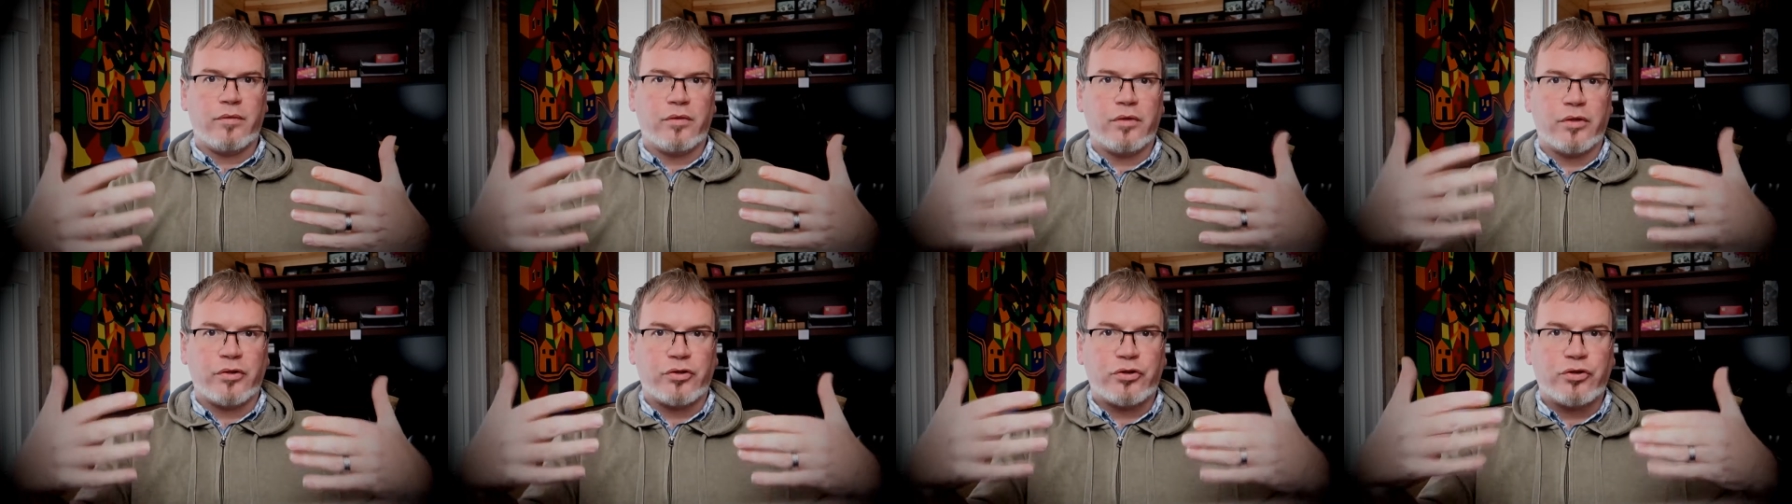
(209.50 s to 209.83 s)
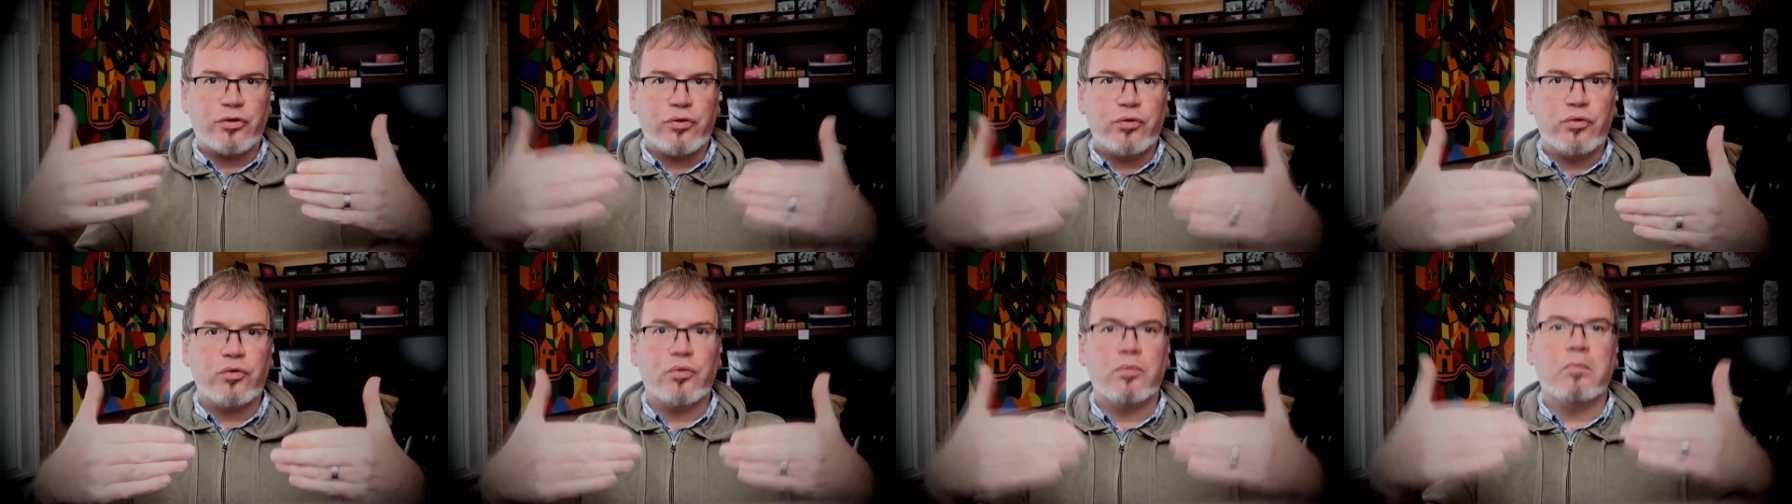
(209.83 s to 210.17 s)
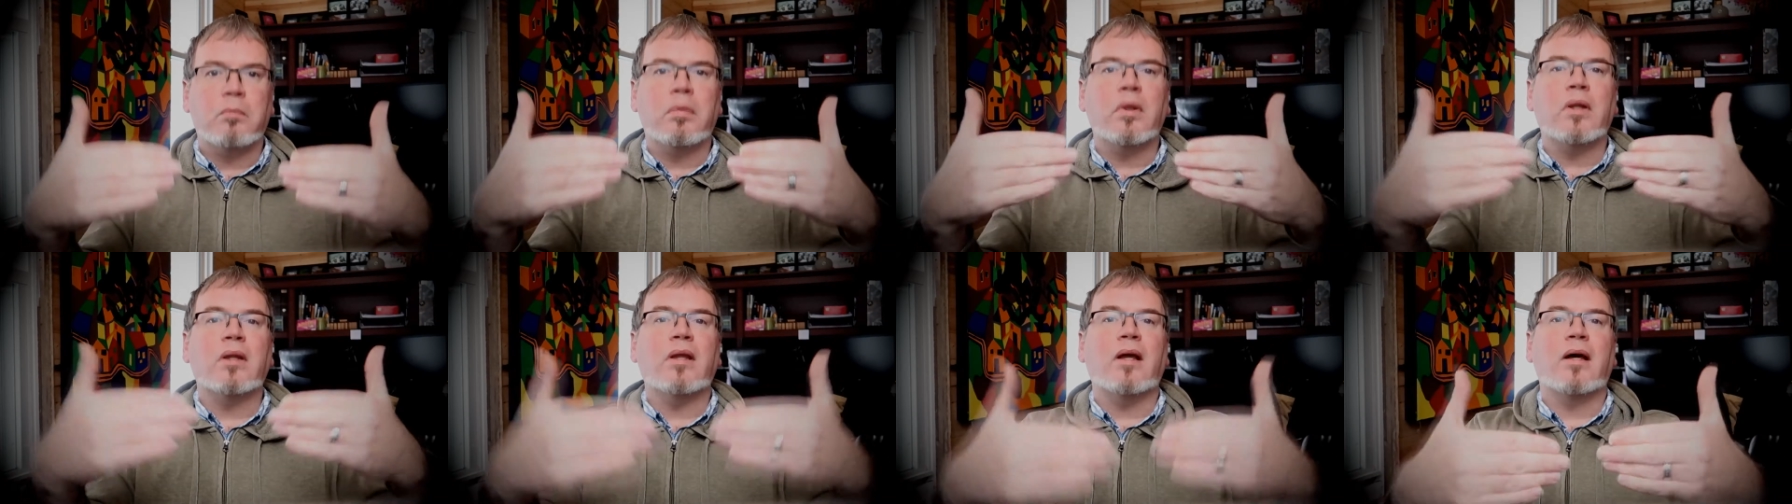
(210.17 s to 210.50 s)
the true
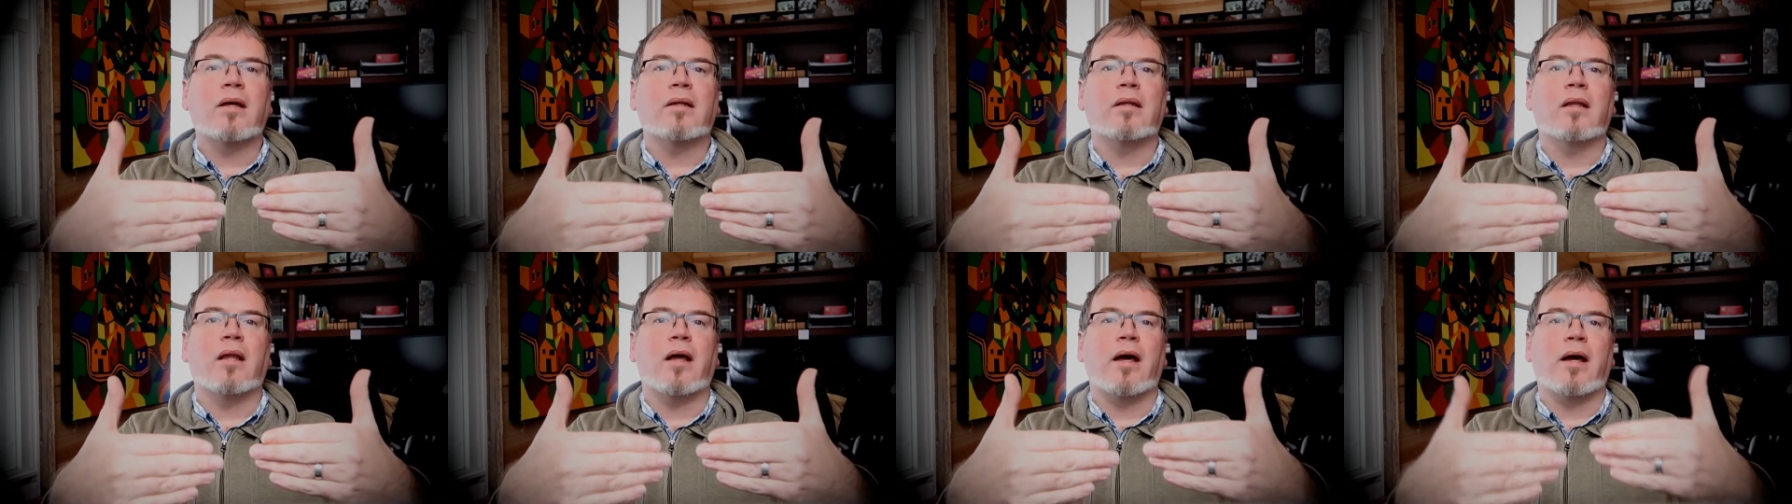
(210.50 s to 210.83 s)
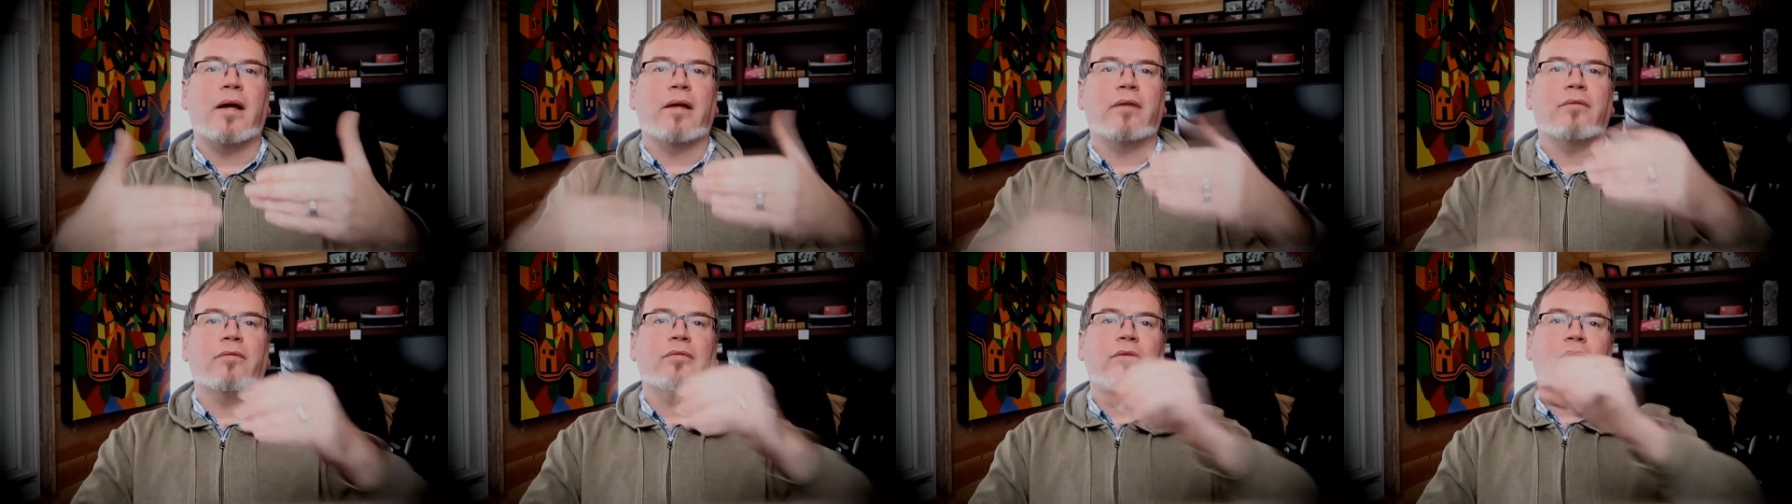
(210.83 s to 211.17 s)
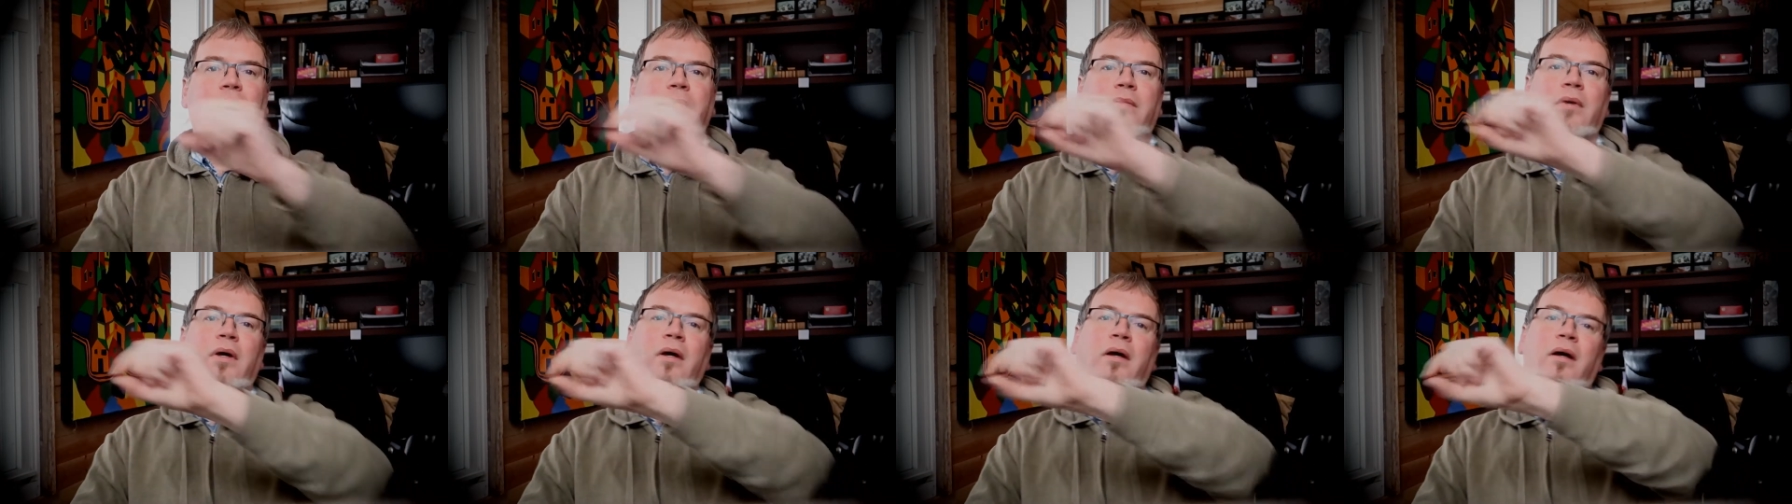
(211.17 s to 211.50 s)
bloodline
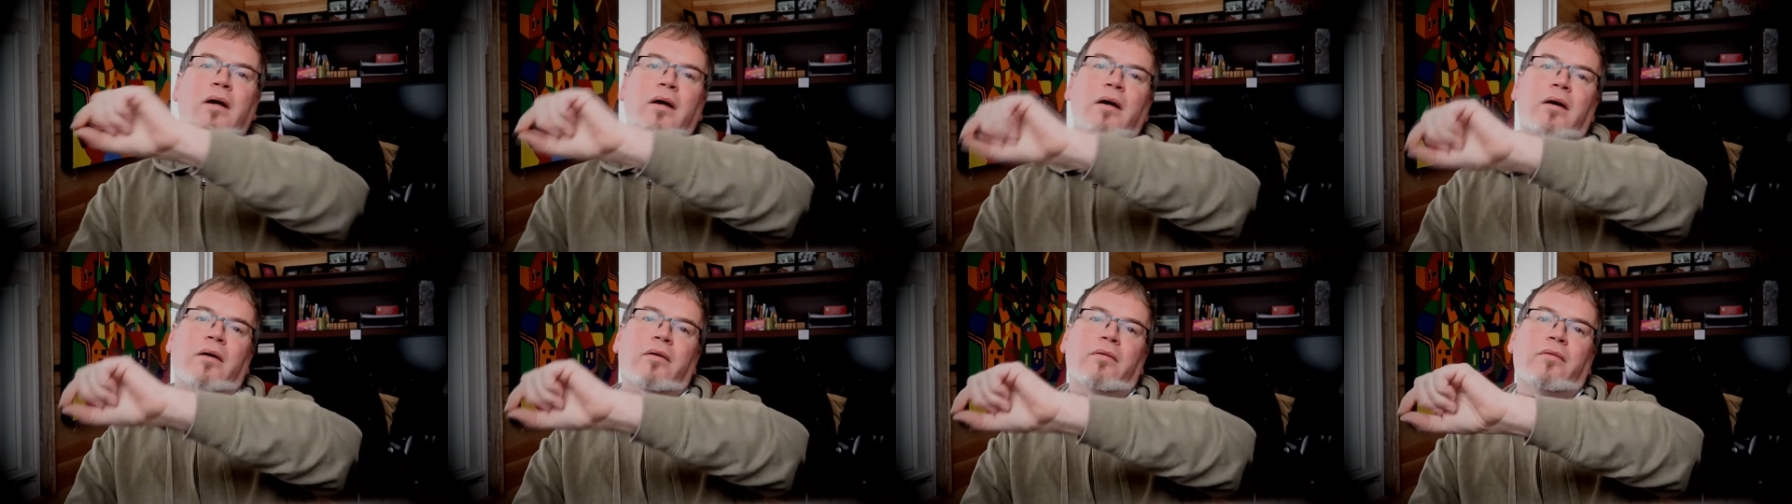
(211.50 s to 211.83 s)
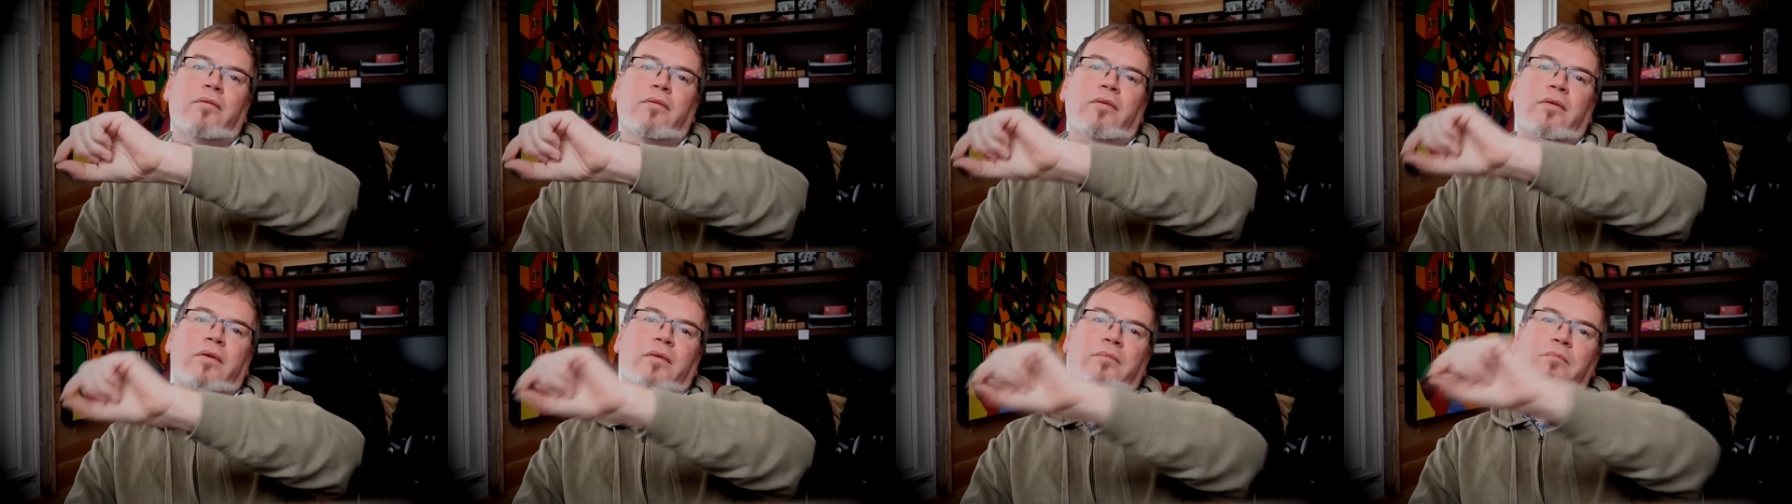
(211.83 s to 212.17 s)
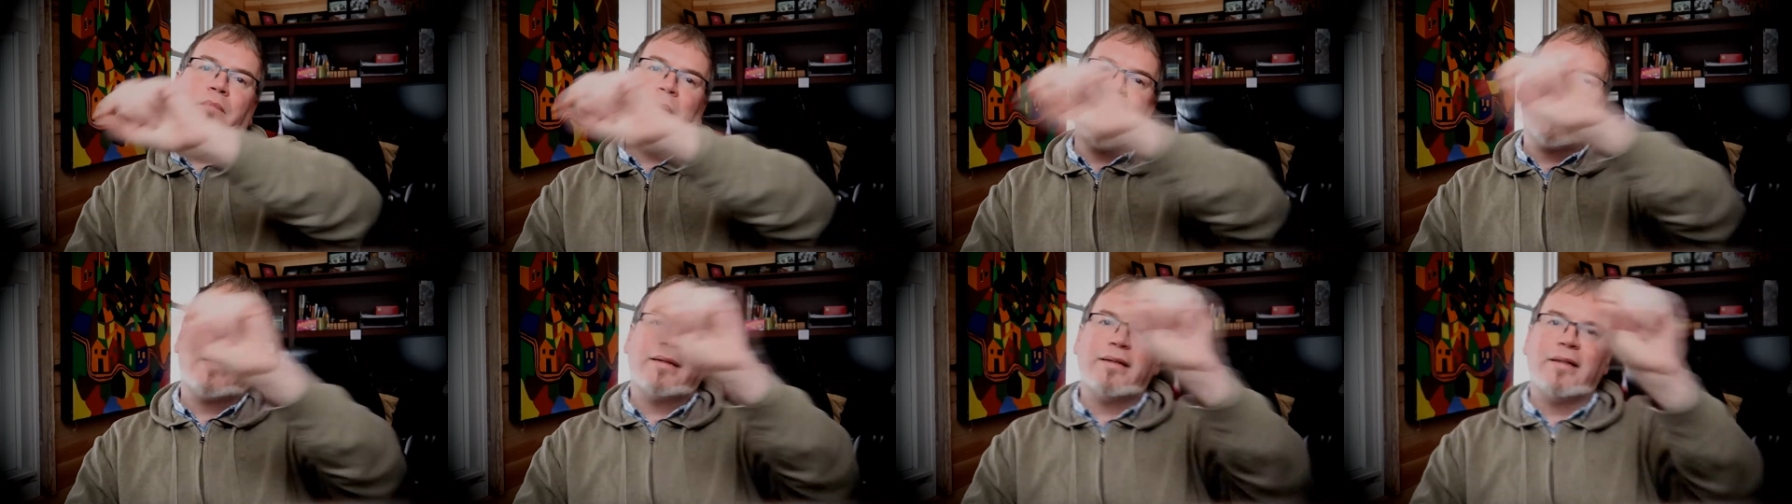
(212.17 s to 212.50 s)
from
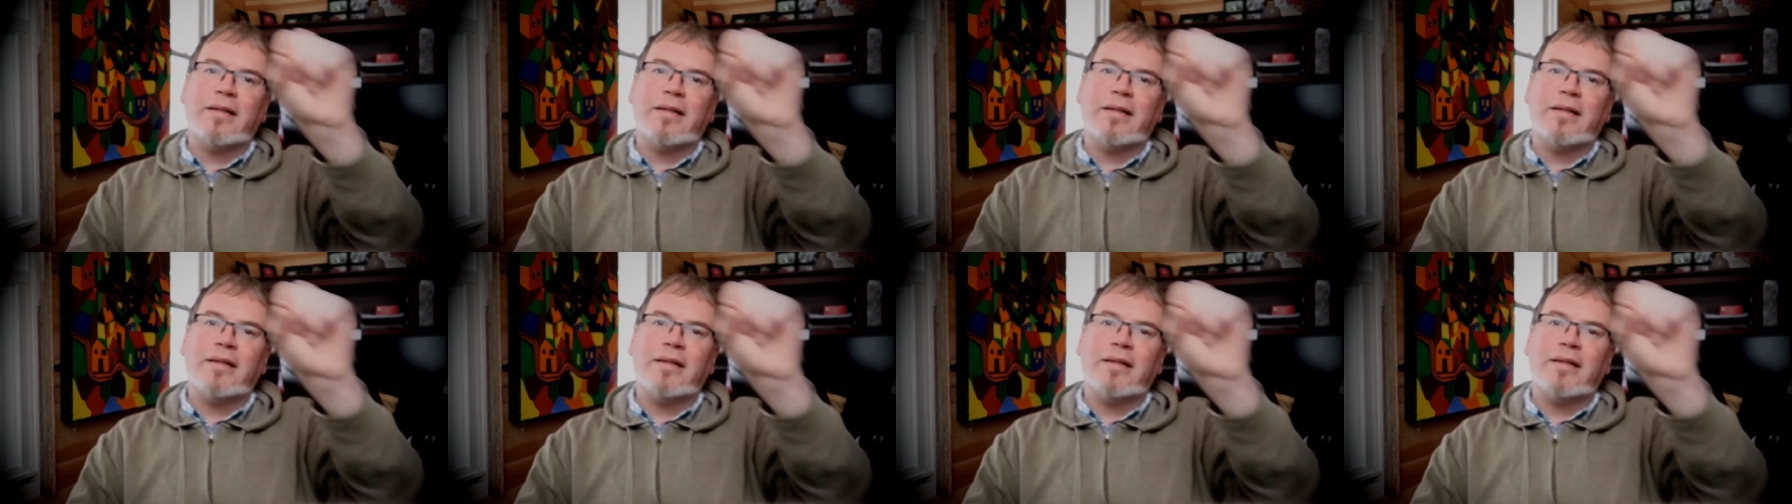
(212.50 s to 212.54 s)
back